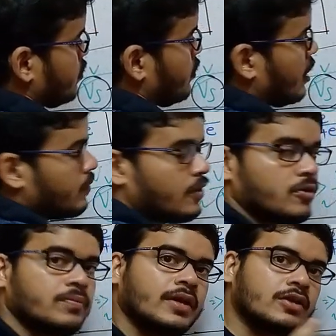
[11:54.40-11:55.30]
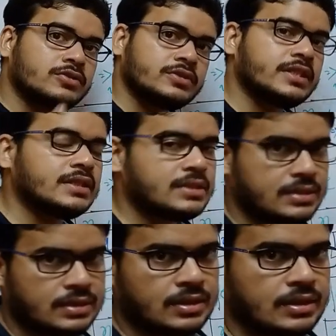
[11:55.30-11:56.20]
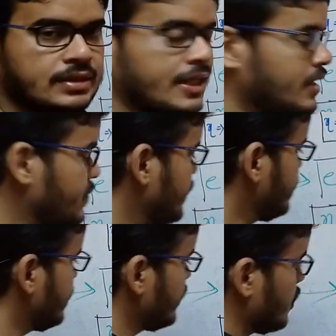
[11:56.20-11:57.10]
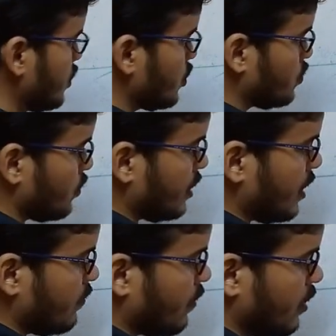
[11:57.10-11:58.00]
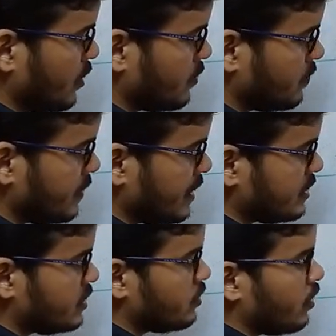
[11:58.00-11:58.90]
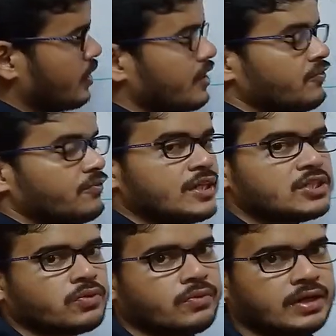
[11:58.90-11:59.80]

total volume may also change. That means total volume is not a fixed